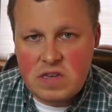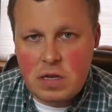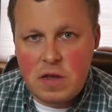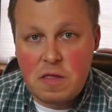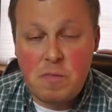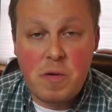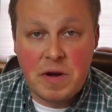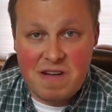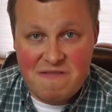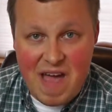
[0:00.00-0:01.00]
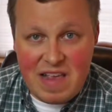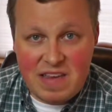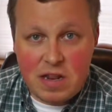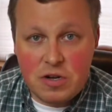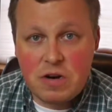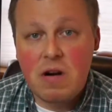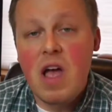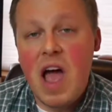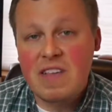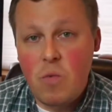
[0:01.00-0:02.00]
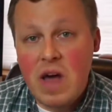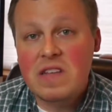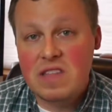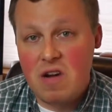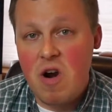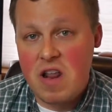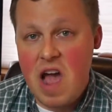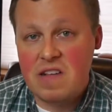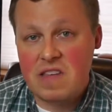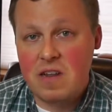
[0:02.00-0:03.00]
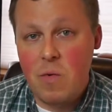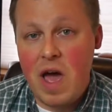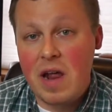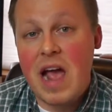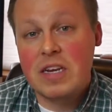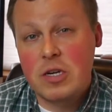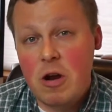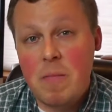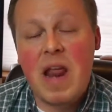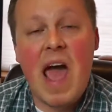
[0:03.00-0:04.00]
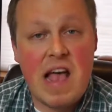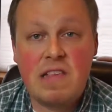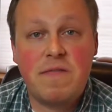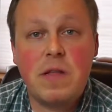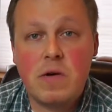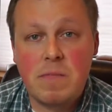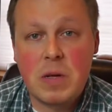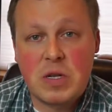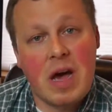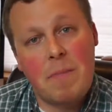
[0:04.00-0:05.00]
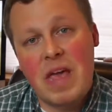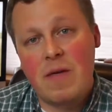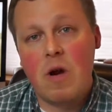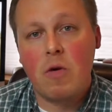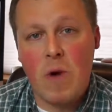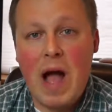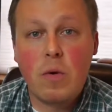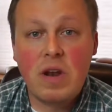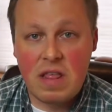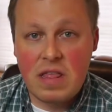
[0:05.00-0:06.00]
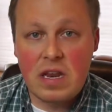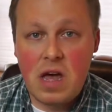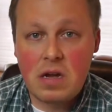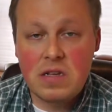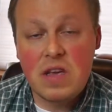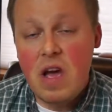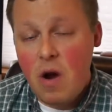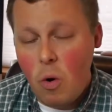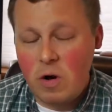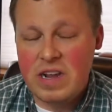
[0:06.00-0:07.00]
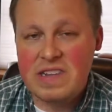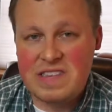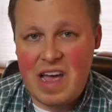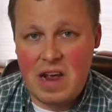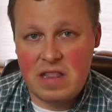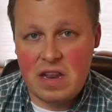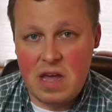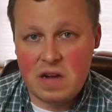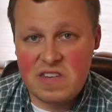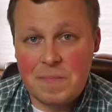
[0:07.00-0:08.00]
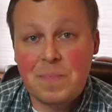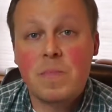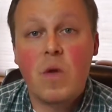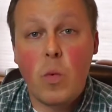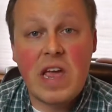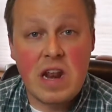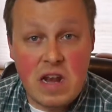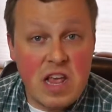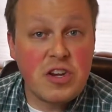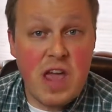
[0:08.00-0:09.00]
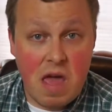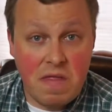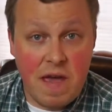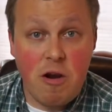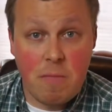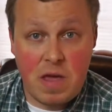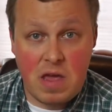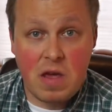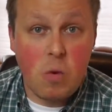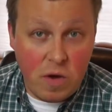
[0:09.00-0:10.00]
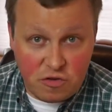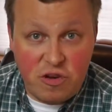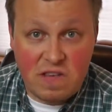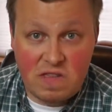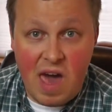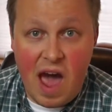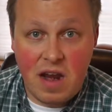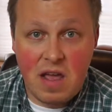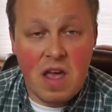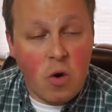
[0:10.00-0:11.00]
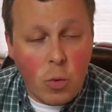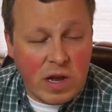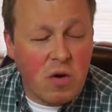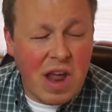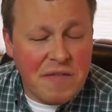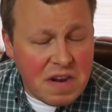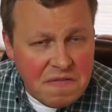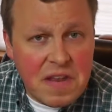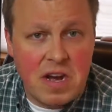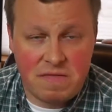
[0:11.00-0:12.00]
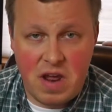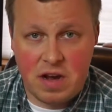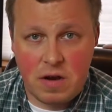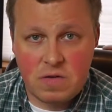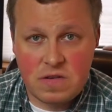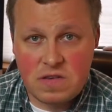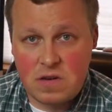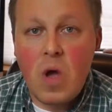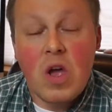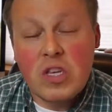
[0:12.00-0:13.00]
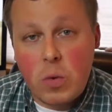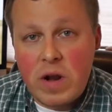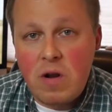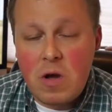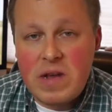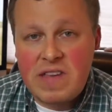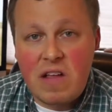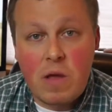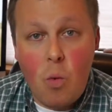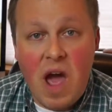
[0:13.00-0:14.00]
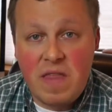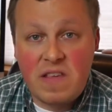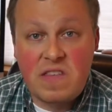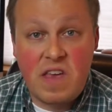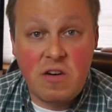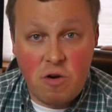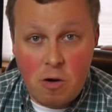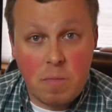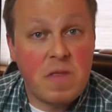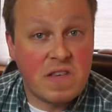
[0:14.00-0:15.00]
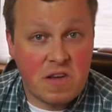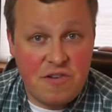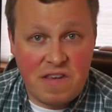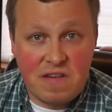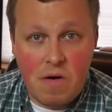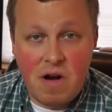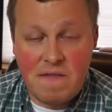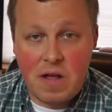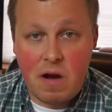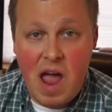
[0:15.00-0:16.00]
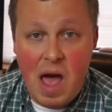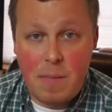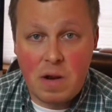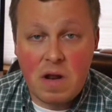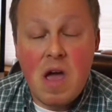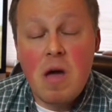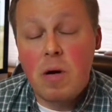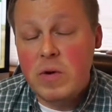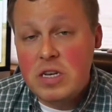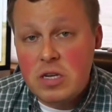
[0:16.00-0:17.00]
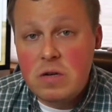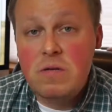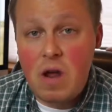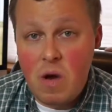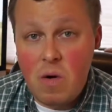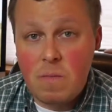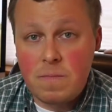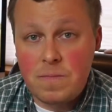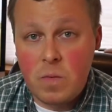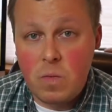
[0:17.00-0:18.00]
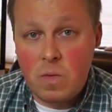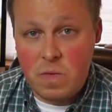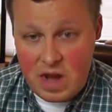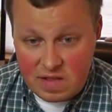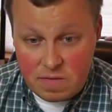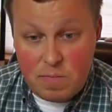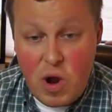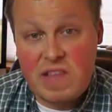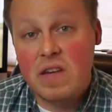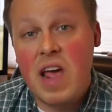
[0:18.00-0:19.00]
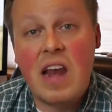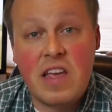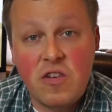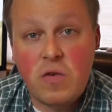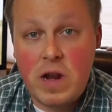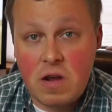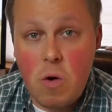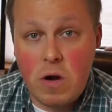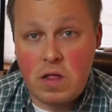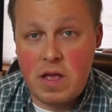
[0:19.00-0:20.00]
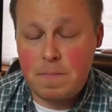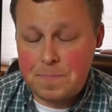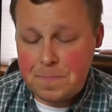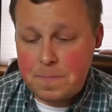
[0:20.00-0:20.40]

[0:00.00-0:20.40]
us to look at the pulmonary vasculature as well as the cardiac silhouette and determine has fluid built up either around the lungs or inside the lungs. We can initiate therapy with just that. We don't have a definitive diagnosis, so we don't know exactly why this syndrome, this congestive heart failure, happened, but we do know that it's present and can treat accordingly.